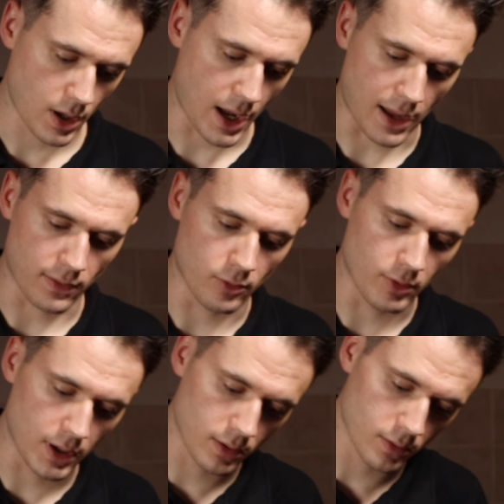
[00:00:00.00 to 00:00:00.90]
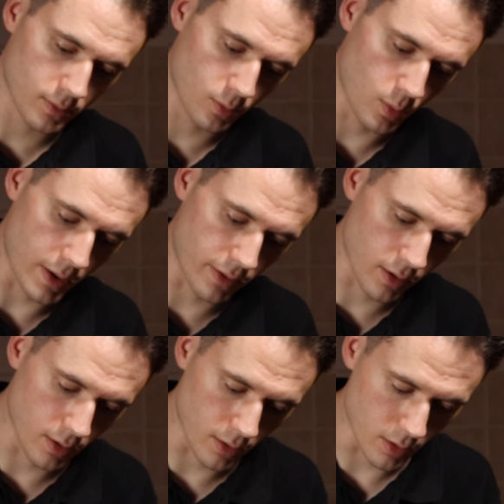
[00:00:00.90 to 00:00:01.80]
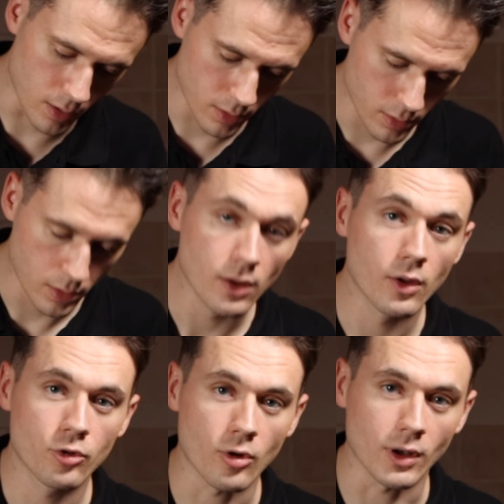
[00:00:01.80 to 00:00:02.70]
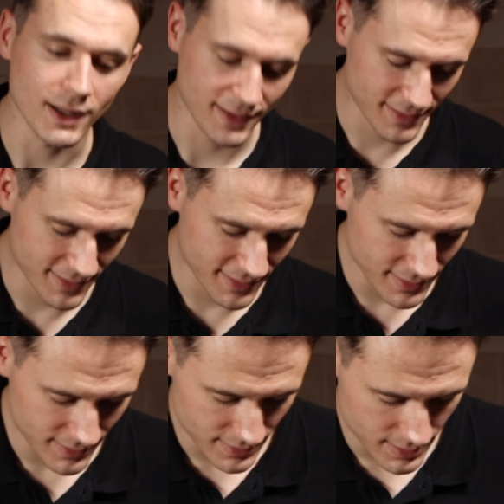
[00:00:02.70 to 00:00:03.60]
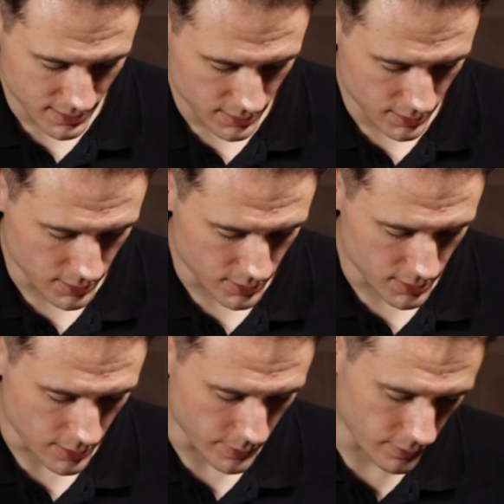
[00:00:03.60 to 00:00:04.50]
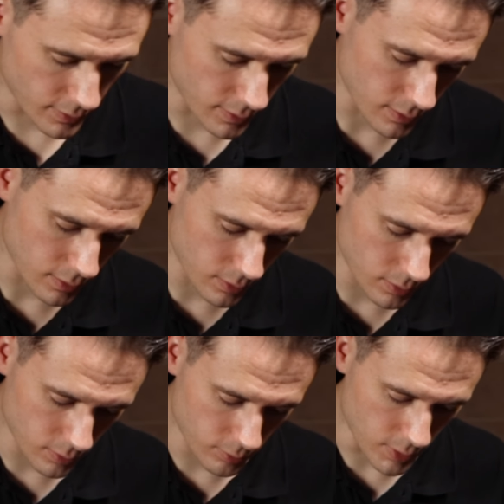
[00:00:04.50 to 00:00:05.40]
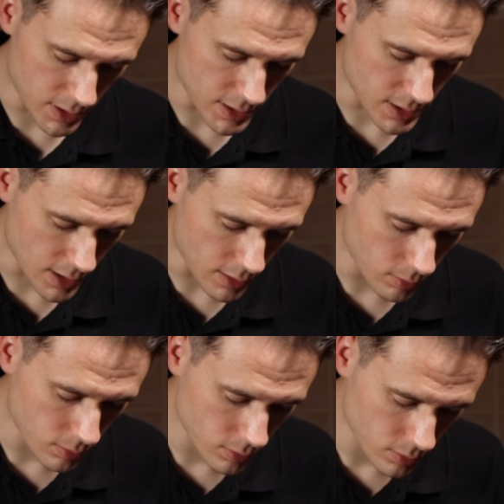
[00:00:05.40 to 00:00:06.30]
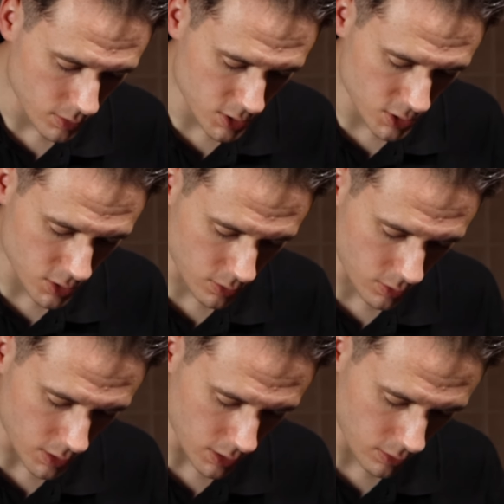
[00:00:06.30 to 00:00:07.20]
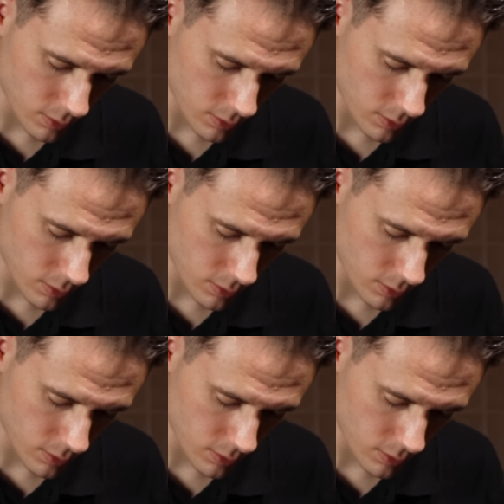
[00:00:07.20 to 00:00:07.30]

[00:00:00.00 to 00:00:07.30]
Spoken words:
at the rear with her trolley, just so it's ready to go shortly.